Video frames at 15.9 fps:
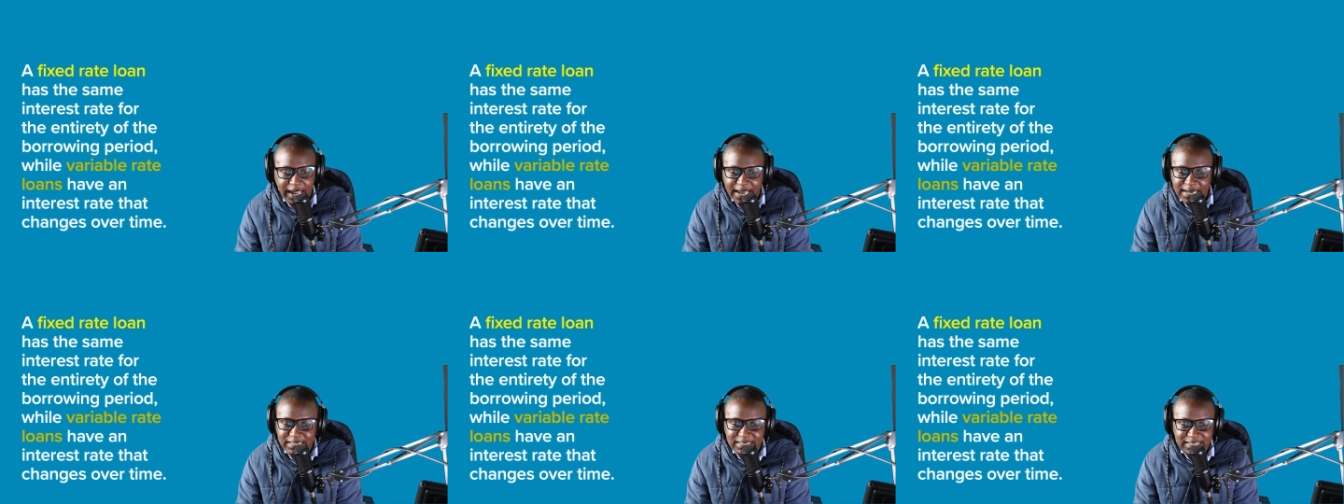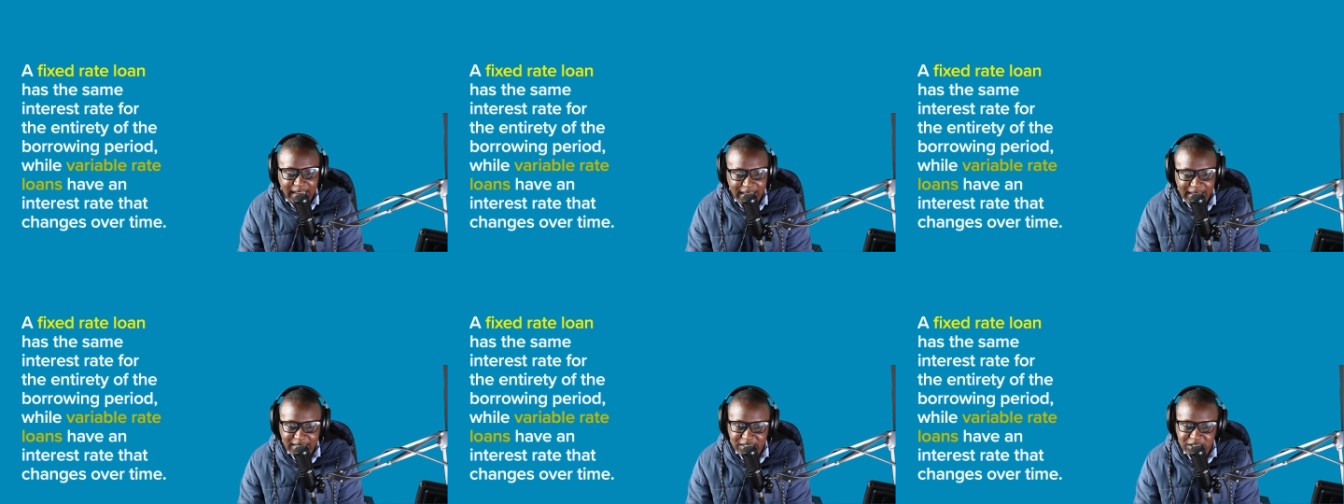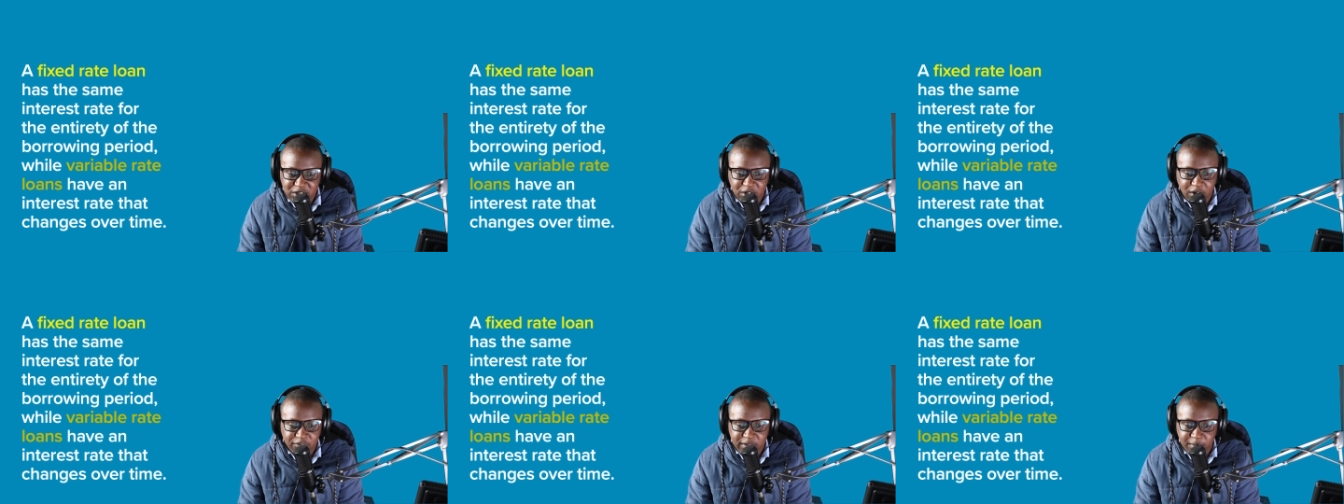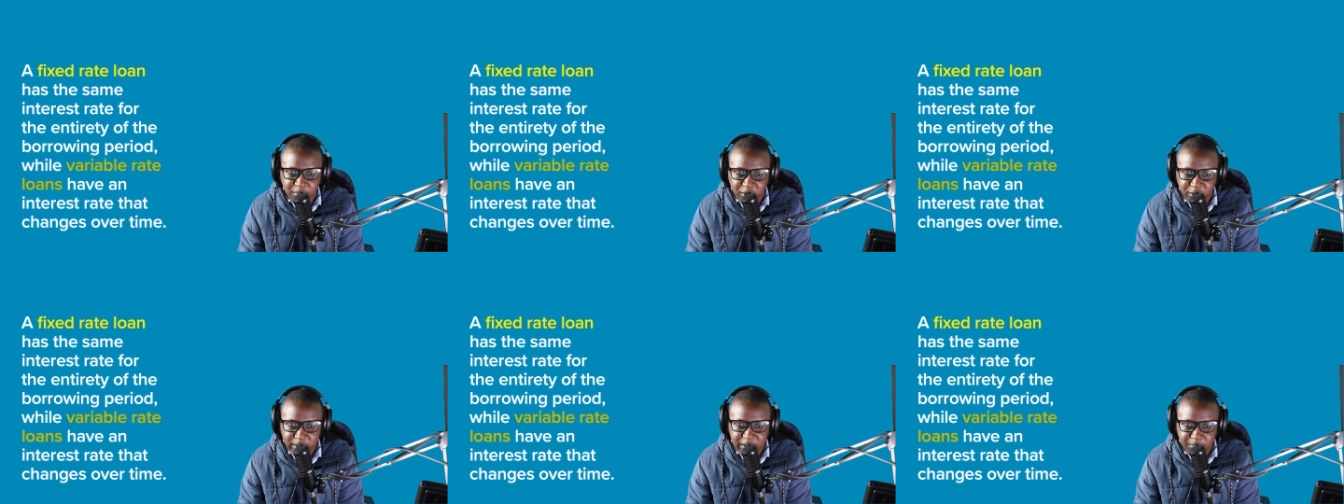entirety of the
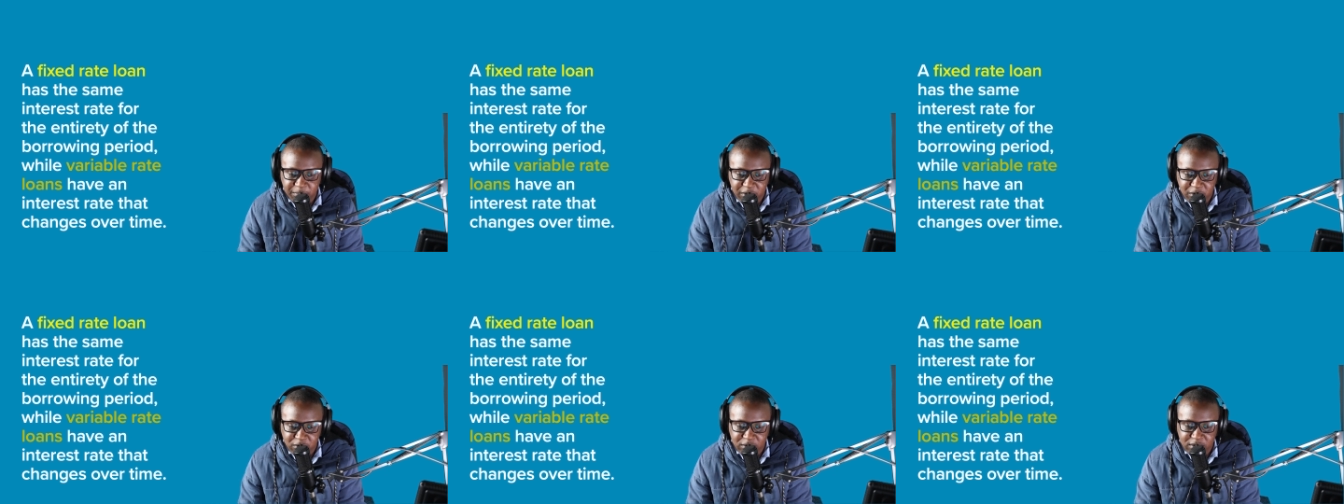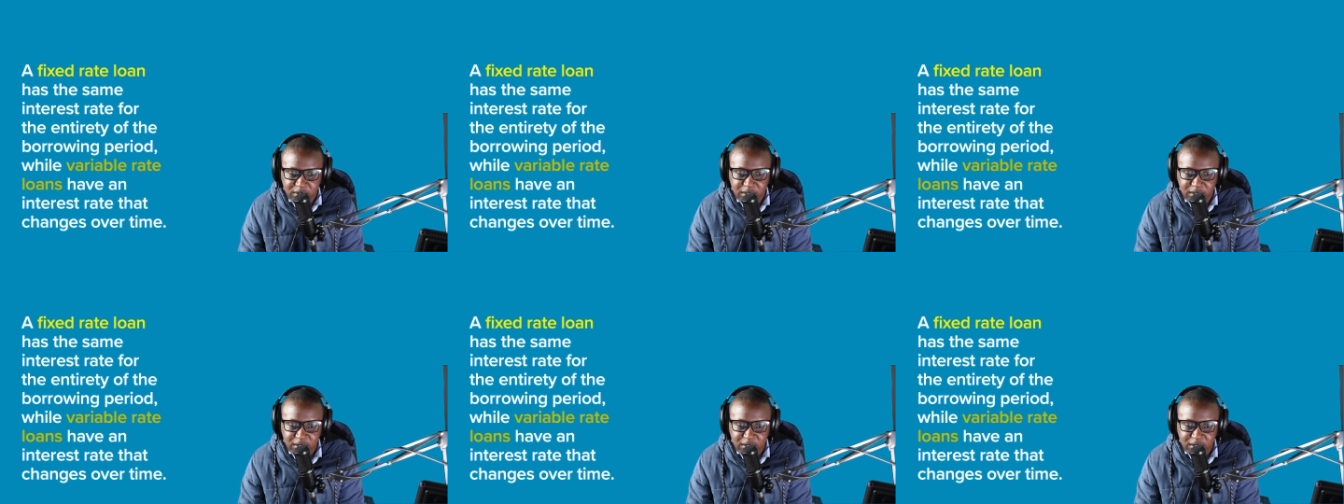borrowing period.